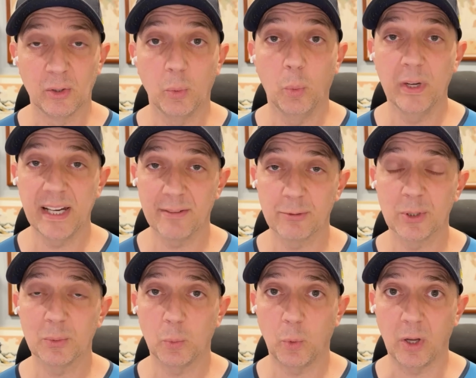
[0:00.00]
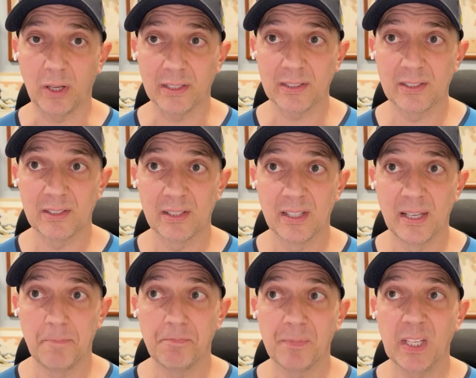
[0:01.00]
whatever it wants
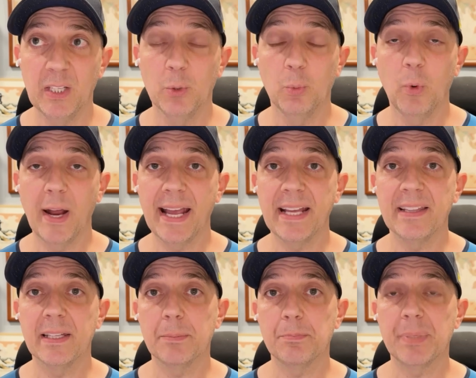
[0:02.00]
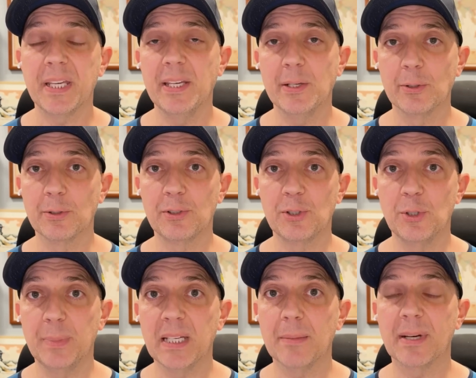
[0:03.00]
in a way that appears to
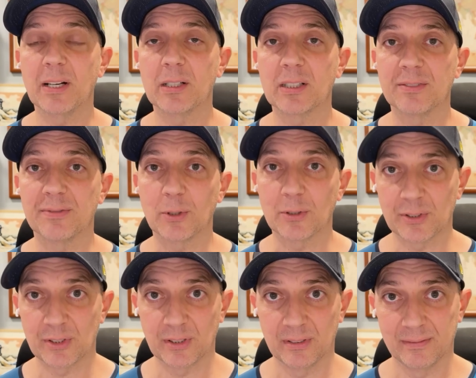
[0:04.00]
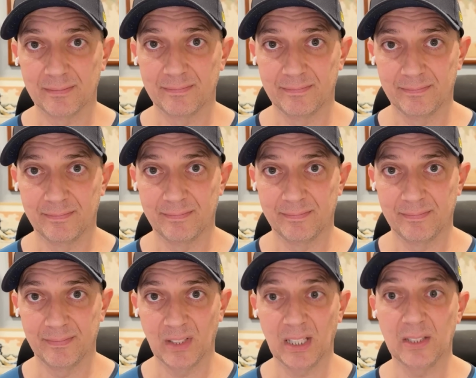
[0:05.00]
be America first.
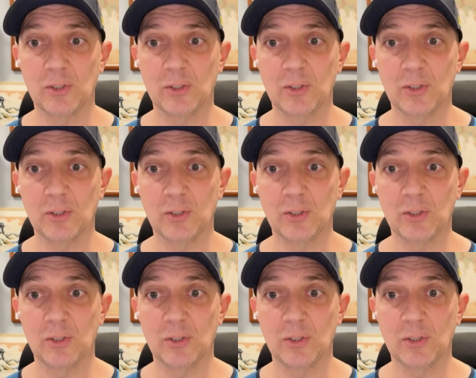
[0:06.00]
And